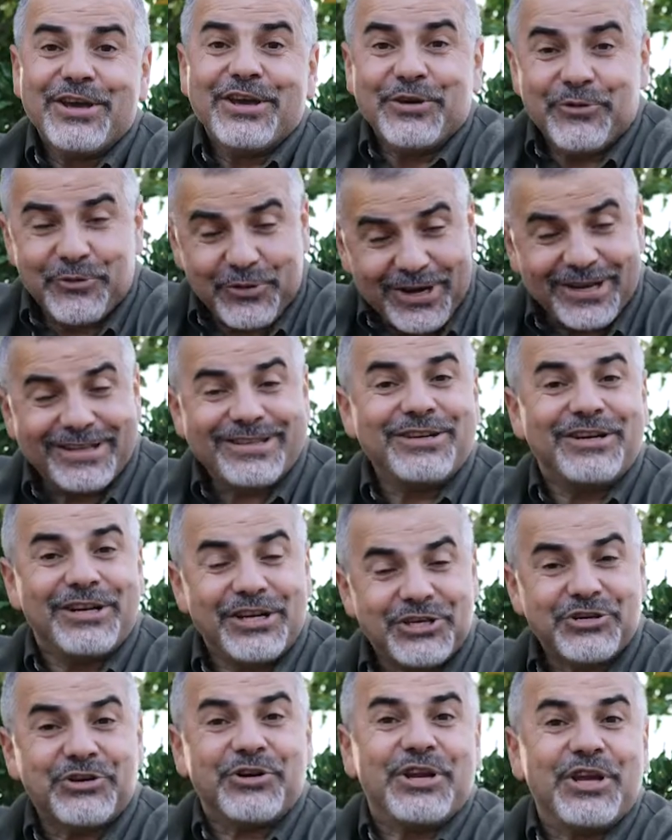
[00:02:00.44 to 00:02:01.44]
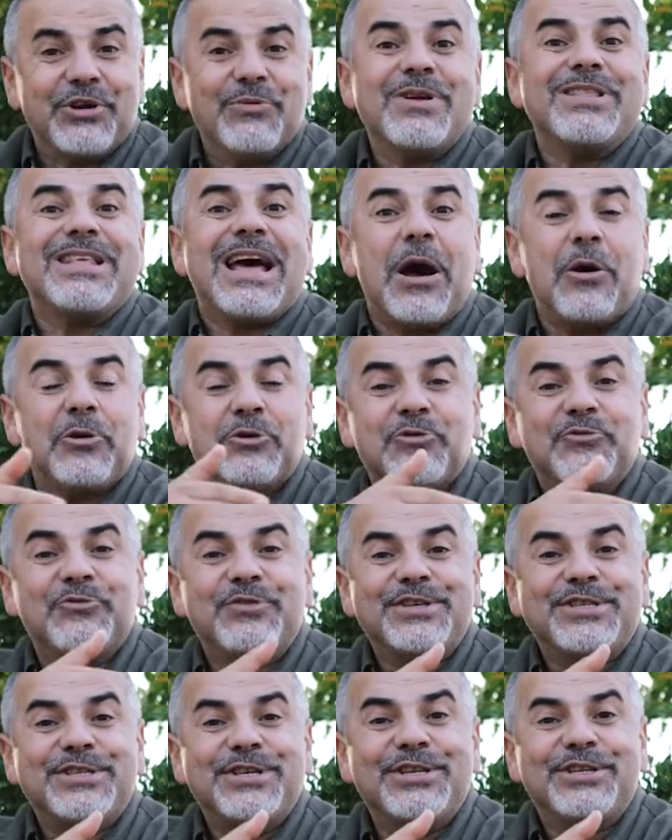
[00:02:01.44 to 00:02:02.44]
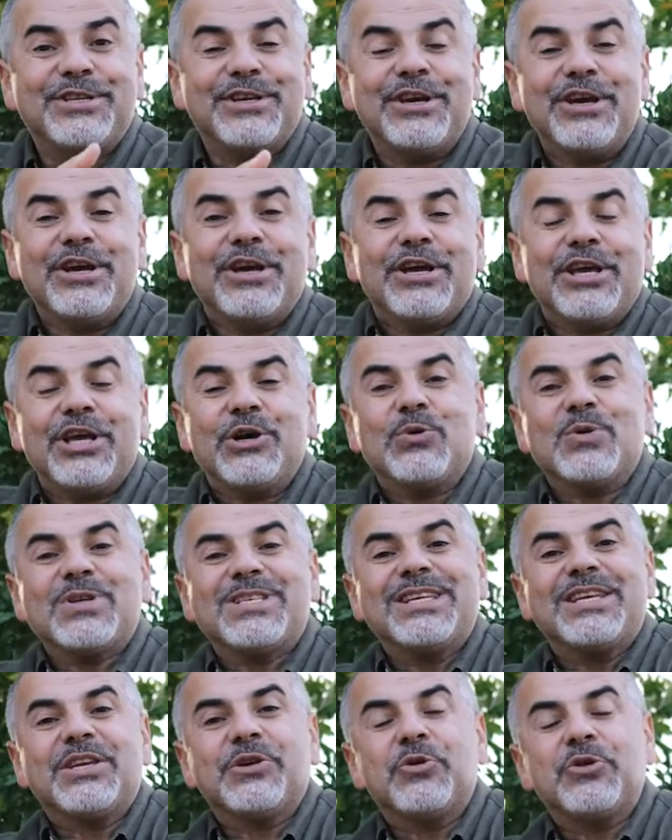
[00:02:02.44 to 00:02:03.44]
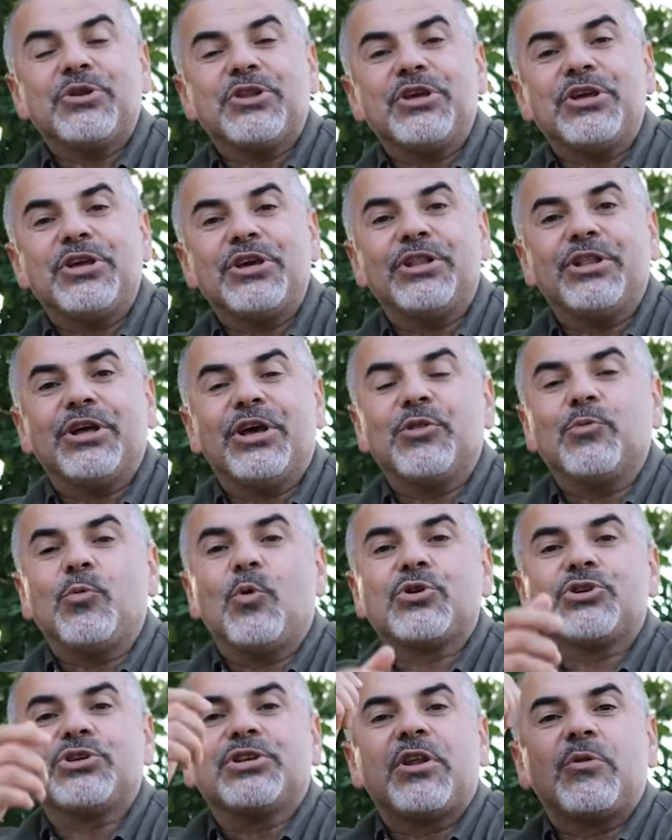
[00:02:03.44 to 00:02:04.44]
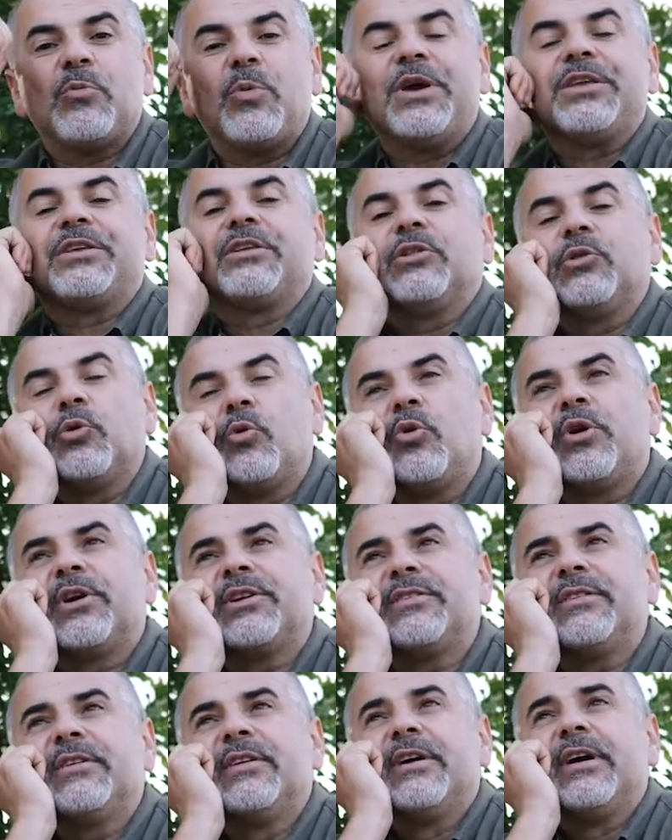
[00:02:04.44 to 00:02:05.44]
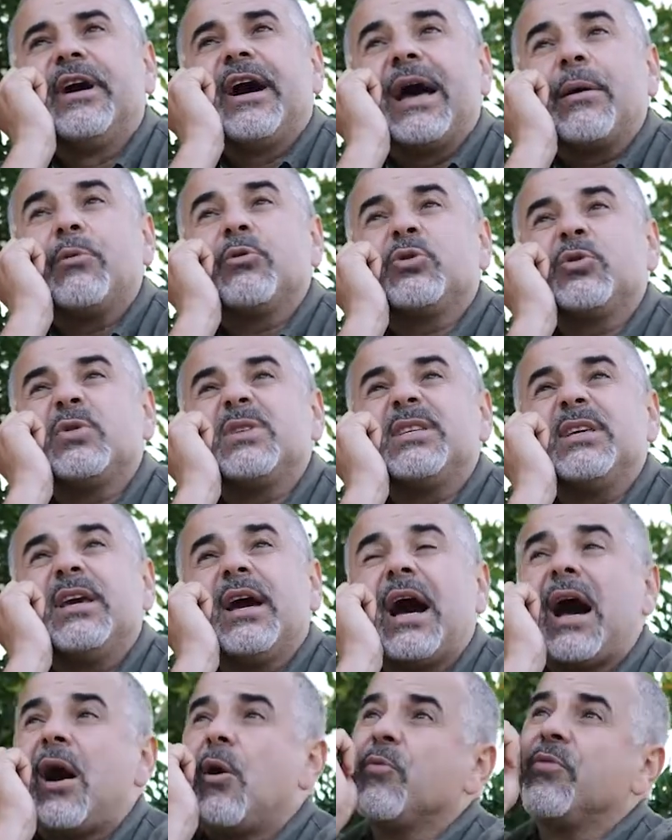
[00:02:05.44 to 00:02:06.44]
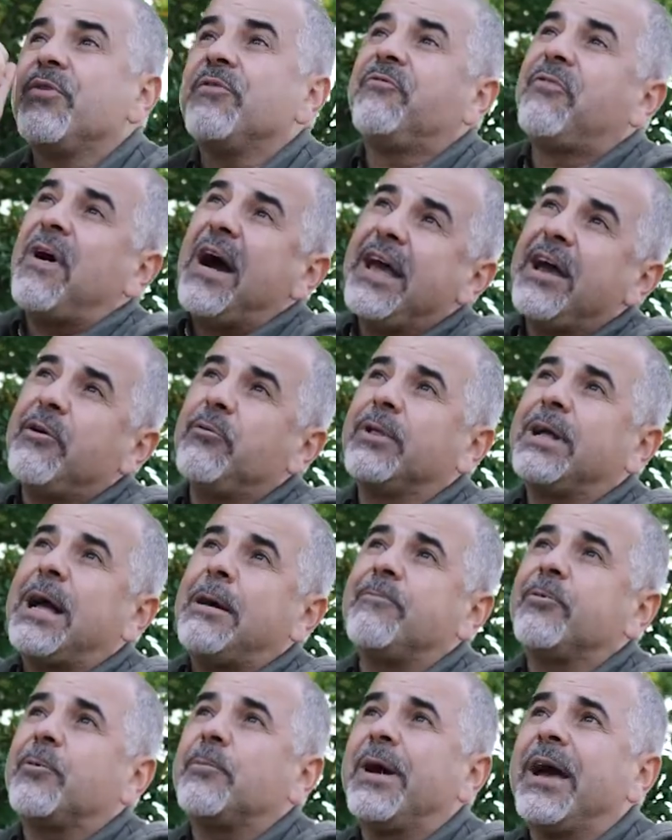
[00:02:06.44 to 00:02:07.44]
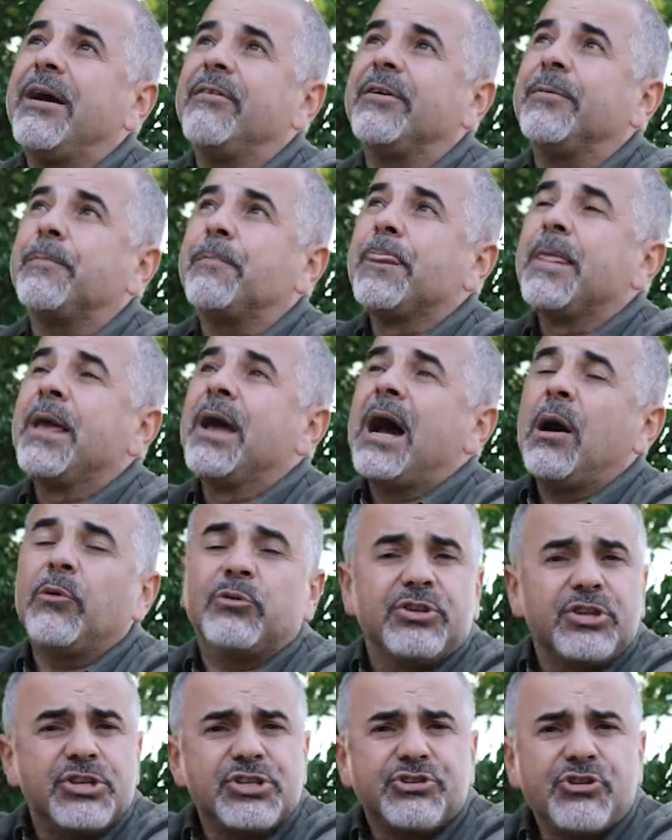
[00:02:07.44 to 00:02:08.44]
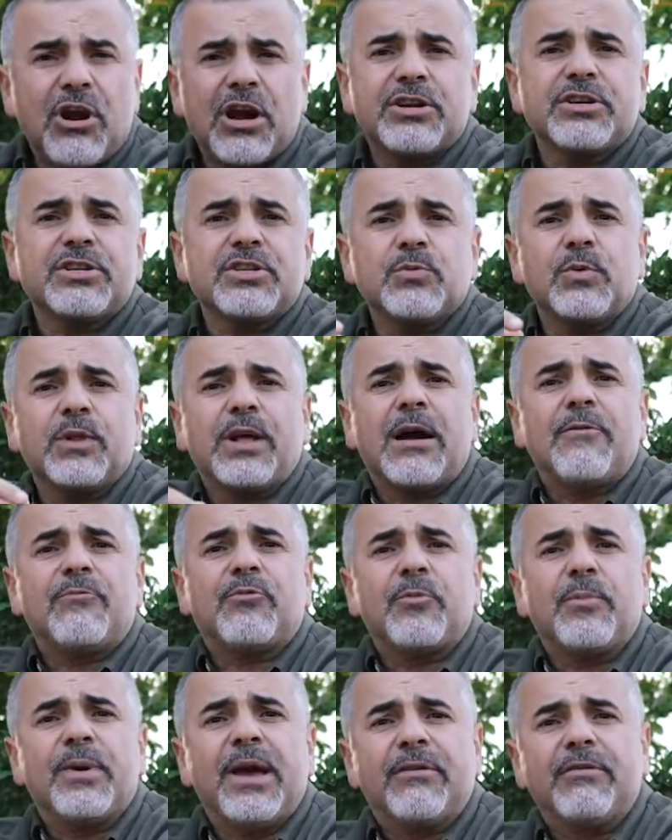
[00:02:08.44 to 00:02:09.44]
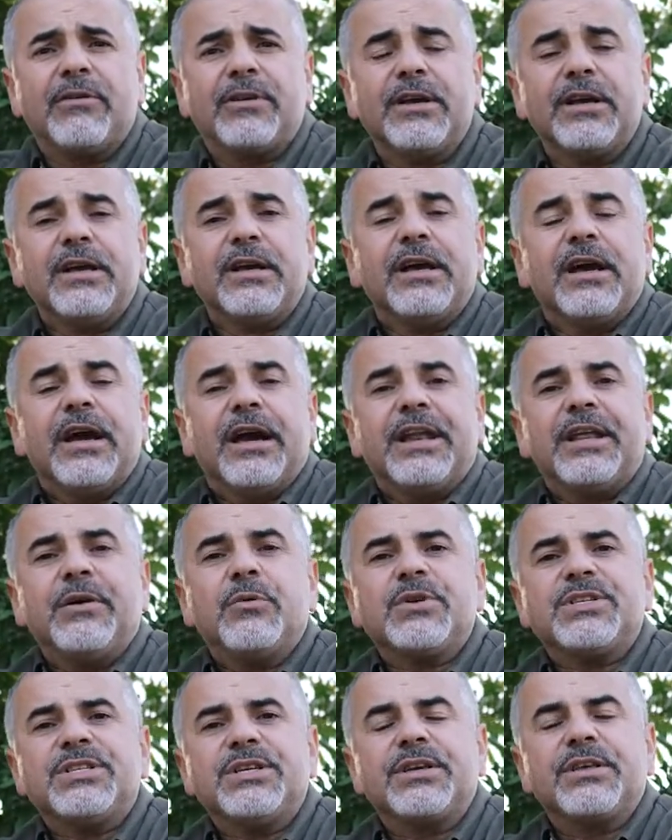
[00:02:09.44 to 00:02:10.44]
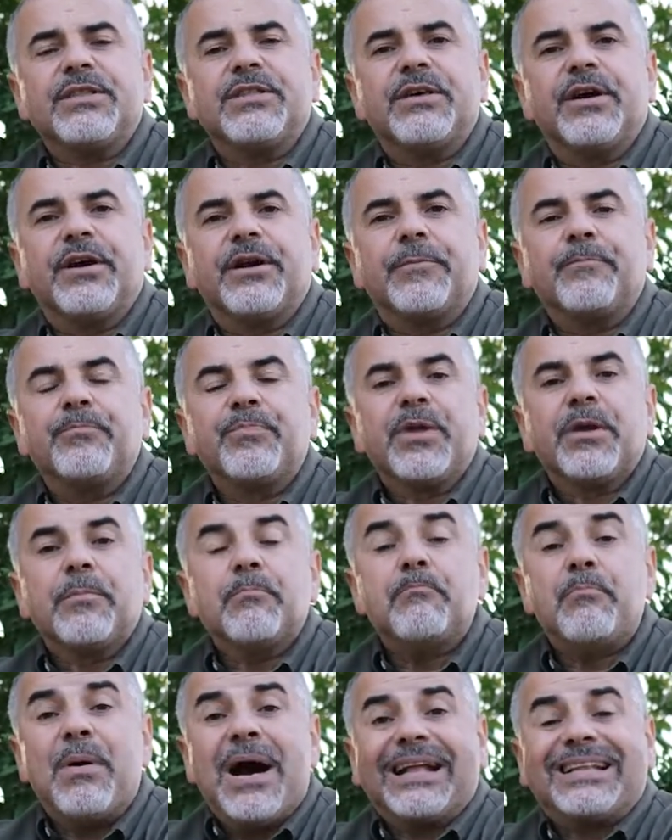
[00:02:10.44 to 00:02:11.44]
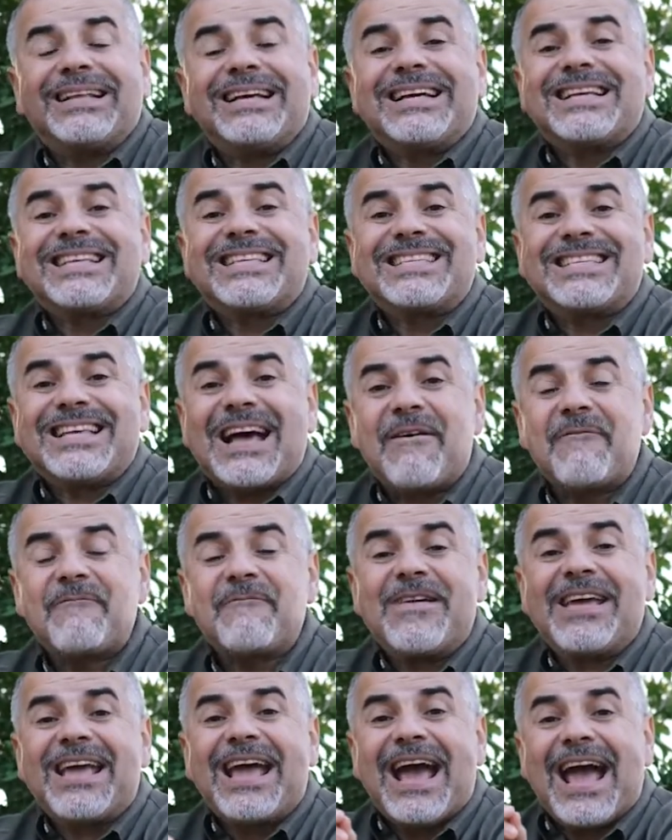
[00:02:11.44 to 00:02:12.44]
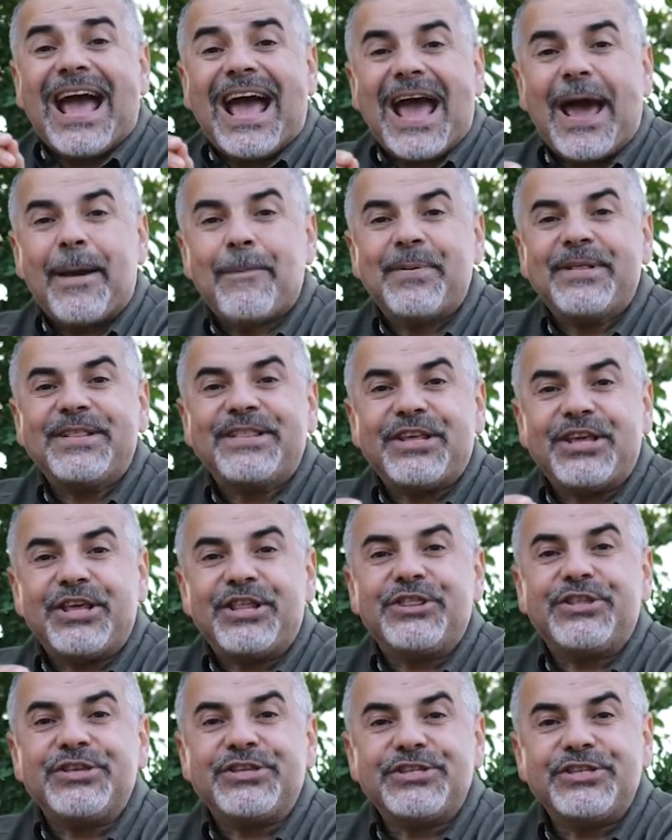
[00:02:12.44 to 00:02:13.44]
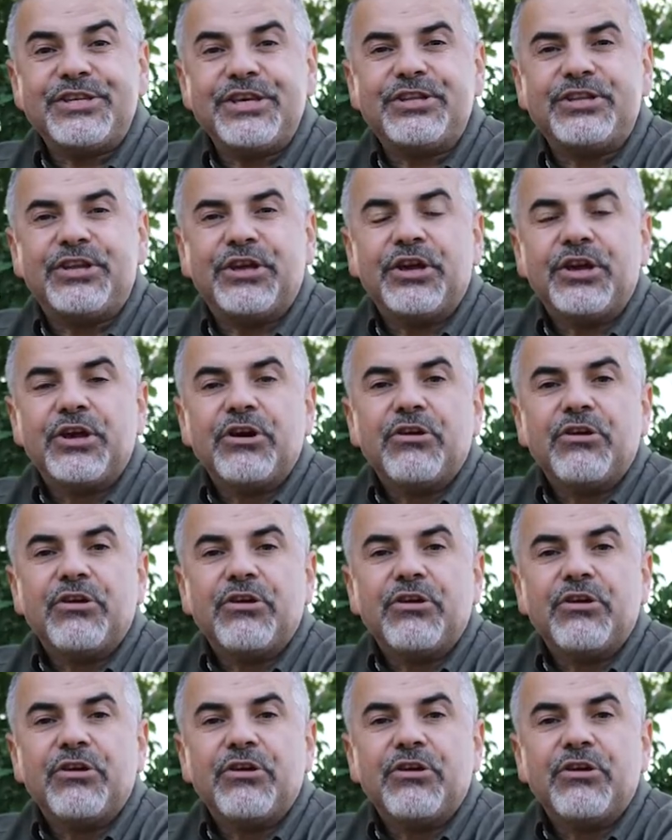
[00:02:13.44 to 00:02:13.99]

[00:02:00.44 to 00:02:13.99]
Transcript: He really, literally, he went out of the city. He was sitting on the hill and watching and waiting. Lord, I want to see how the fire will come from heaven, how the destructions will come from heaven. And he was sitting there. But something happened in the city.